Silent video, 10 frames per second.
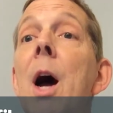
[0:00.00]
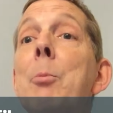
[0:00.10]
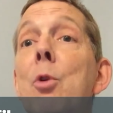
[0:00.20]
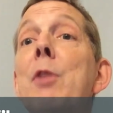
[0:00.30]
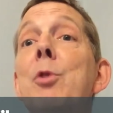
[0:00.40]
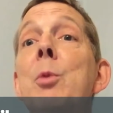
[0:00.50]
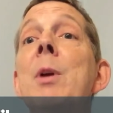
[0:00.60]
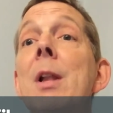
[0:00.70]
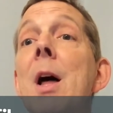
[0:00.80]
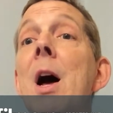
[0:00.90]
I'm grateful to
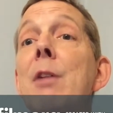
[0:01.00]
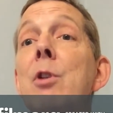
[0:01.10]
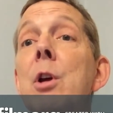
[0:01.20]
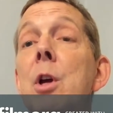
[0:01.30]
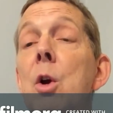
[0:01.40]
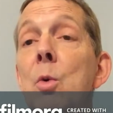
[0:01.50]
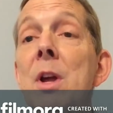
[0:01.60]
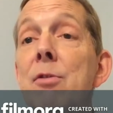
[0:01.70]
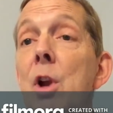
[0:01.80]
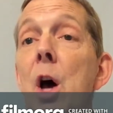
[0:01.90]
be alive.
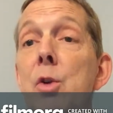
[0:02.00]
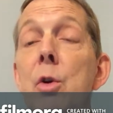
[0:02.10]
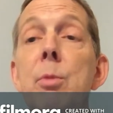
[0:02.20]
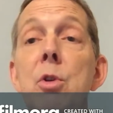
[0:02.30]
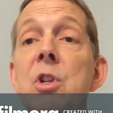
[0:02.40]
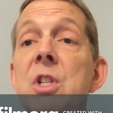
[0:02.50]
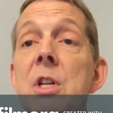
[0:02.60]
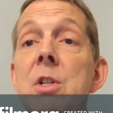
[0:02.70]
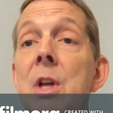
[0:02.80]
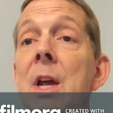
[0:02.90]
We have an autoimmune
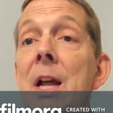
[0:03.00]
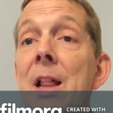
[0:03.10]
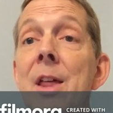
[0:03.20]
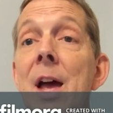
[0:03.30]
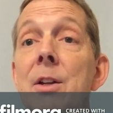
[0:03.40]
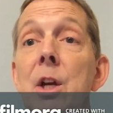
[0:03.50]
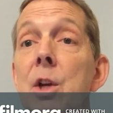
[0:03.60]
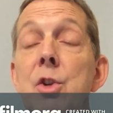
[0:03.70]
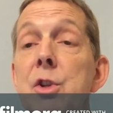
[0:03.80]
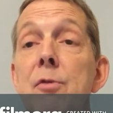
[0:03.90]
disease that
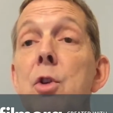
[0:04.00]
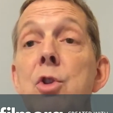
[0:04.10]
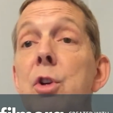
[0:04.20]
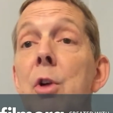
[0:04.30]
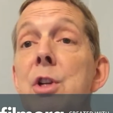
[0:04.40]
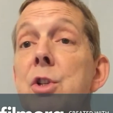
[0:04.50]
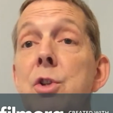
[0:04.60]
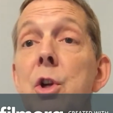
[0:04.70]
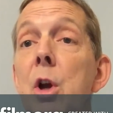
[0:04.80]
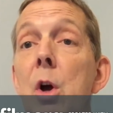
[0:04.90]
just a few
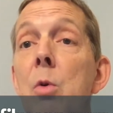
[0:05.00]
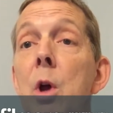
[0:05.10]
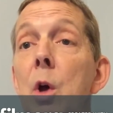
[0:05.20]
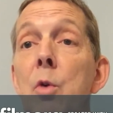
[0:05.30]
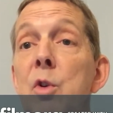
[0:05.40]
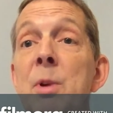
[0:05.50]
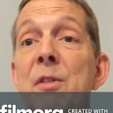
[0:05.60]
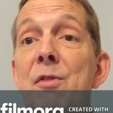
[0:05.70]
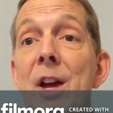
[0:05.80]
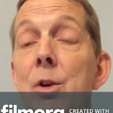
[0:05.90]
generations ago would have
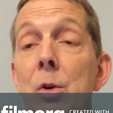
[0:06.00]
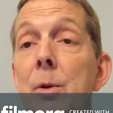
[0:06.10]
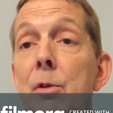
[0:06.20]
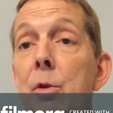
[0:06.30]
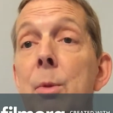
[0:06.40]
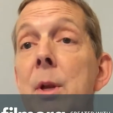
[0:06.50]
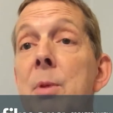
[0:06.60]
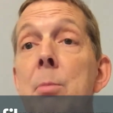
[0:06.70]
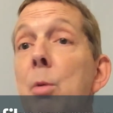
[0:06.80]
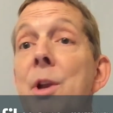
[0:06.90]
been fatal for many
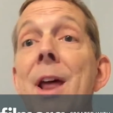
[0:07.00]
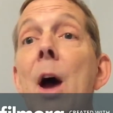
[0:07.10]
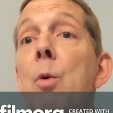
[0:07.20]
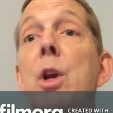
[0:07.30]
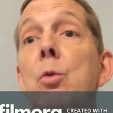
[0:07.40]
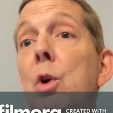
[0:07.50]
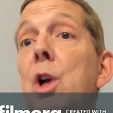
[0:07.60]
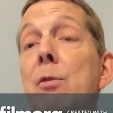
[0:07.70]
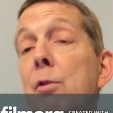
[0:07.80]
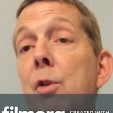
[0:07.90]
people, but now we can
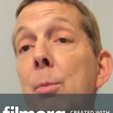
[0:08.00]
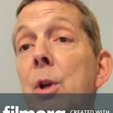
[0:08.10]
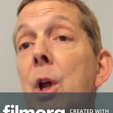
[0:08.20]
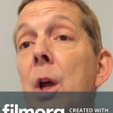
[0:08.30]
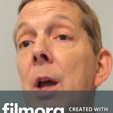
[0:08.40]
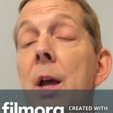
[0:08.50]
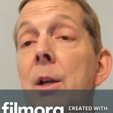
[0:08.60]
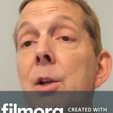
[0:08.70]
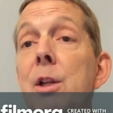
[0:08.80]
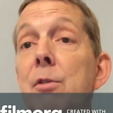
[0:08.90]
recover from it
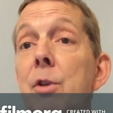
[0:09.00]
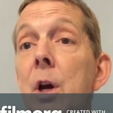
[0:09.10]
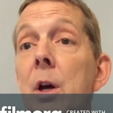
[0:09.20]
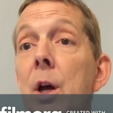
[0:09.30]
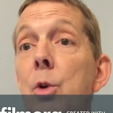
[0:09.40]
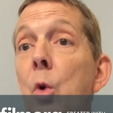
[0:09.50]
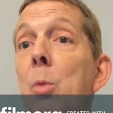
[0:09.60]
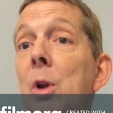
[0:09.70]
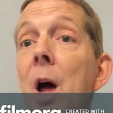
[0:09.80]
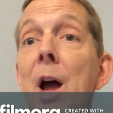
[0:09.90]
and live a
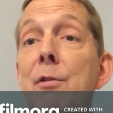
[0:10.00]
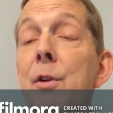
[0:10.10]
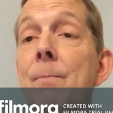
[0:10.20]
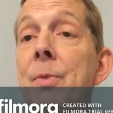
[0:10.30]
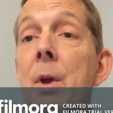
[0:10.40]
normal life